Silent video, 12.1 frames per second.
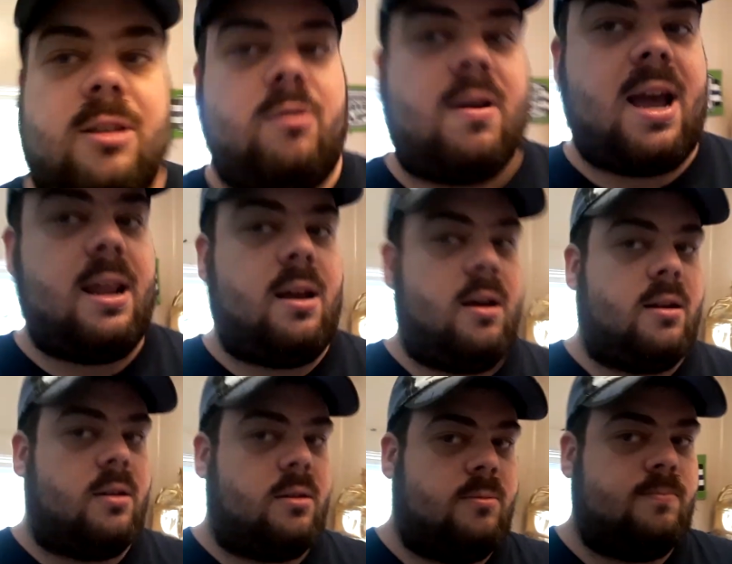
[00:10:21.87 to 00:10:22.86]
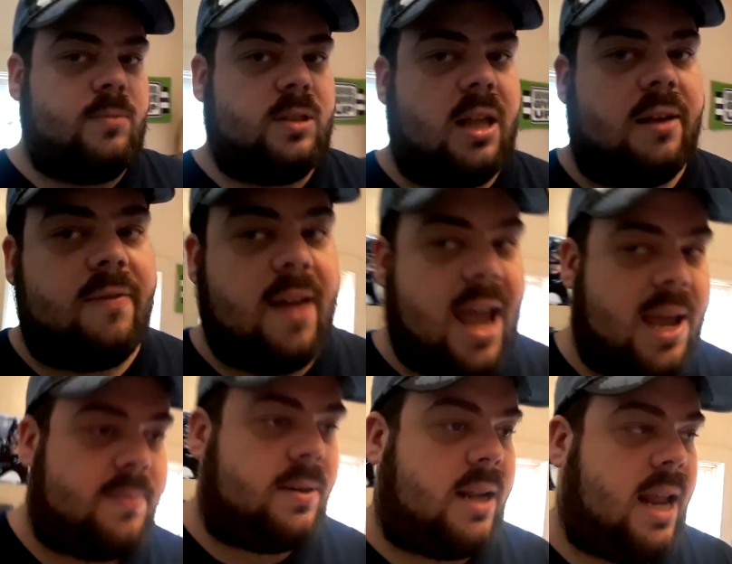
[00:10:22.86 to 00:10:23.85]
you had other stuff
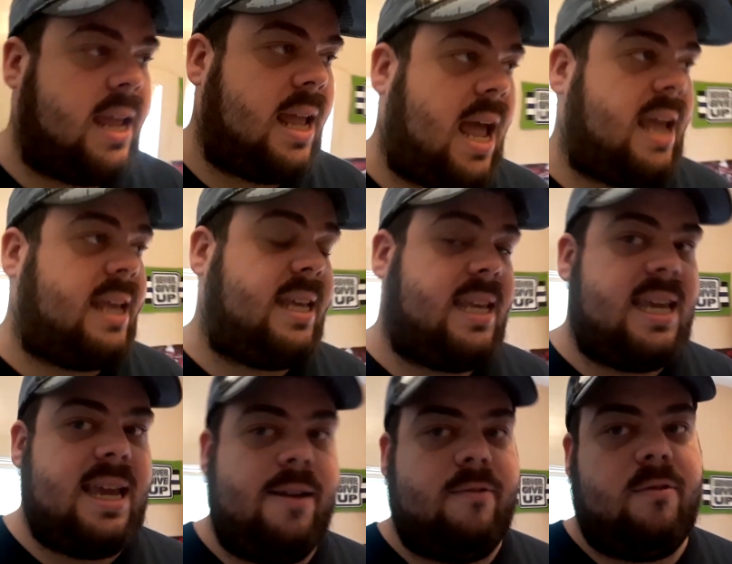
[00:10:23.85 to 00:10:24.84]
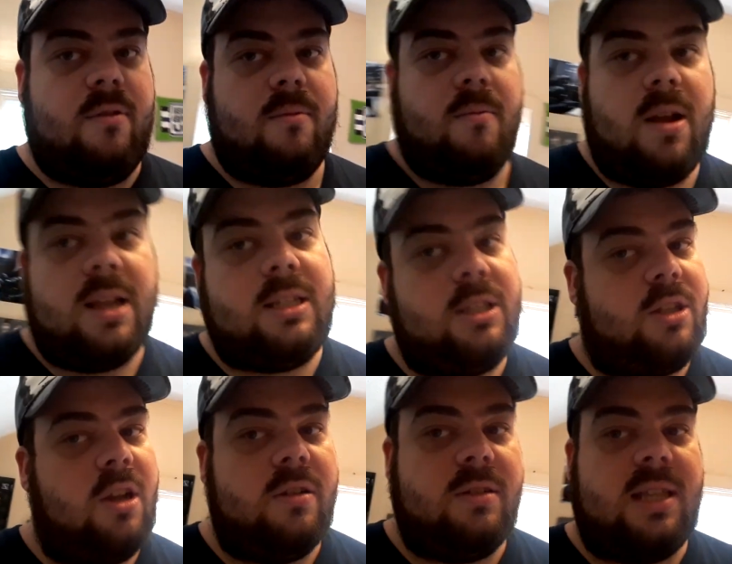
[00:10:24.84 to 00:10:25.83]
happening. I can't. It's
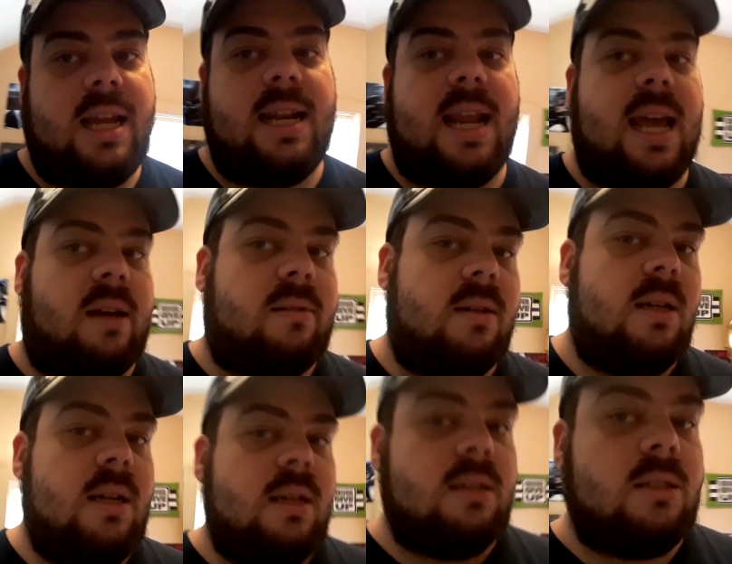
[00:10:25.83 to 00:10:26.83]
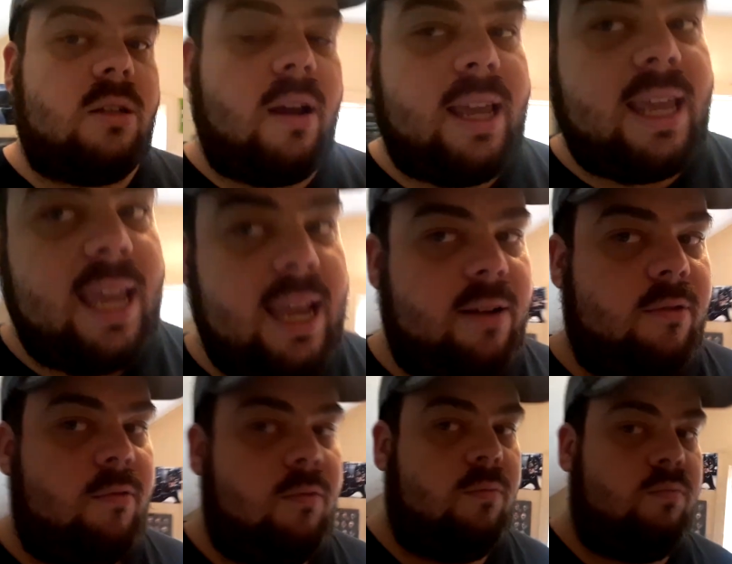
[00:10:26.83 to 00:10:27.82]
Thursday now, so I can't
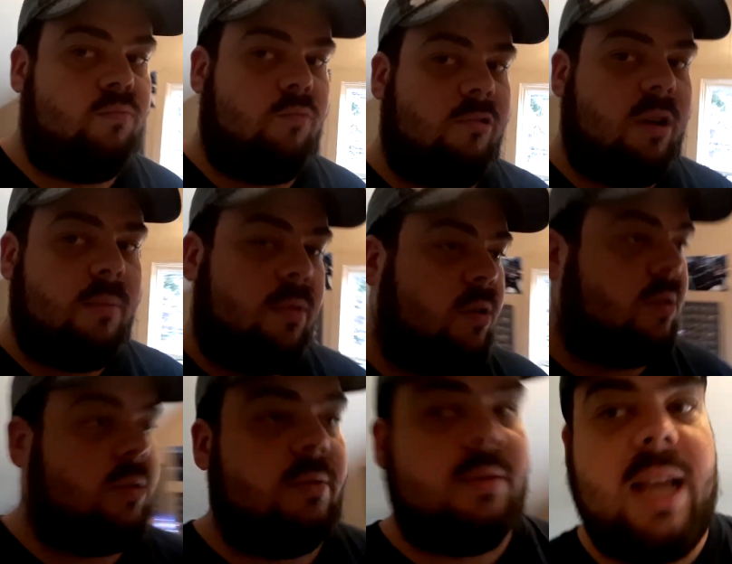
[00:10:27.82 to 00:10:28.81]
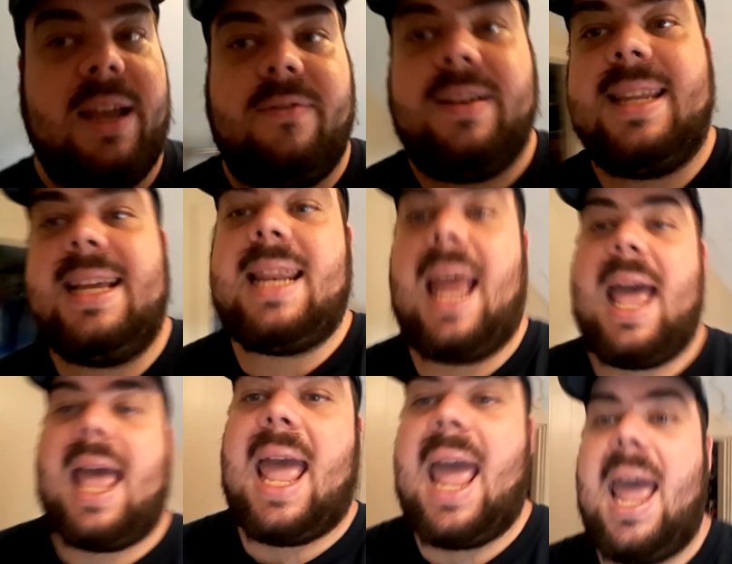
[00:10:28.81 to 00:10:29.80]
remember everything
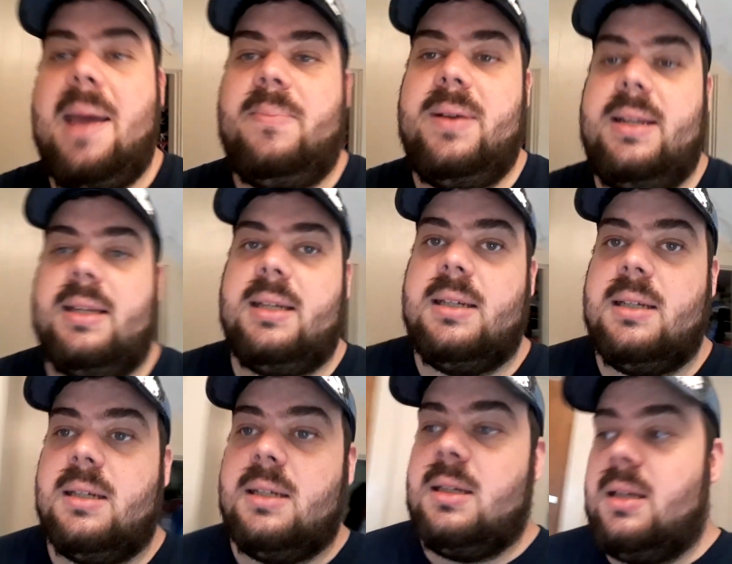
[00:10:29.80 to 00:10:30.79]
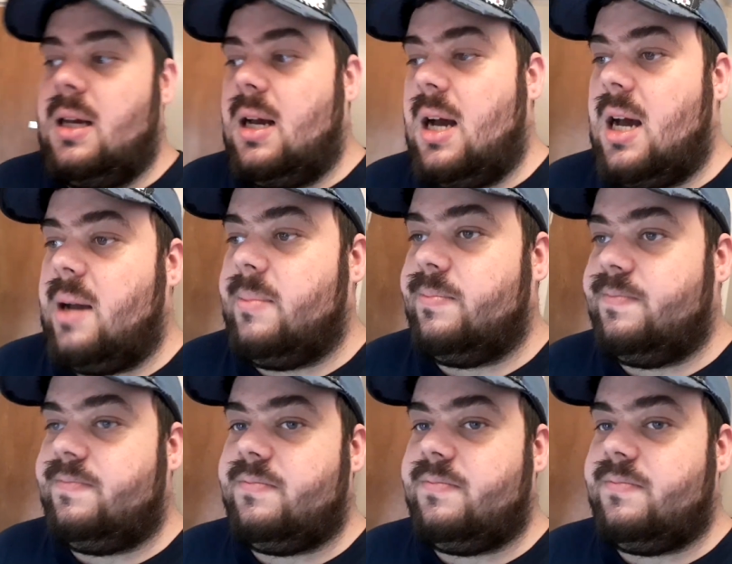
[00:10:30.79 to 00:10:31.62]
that happened. I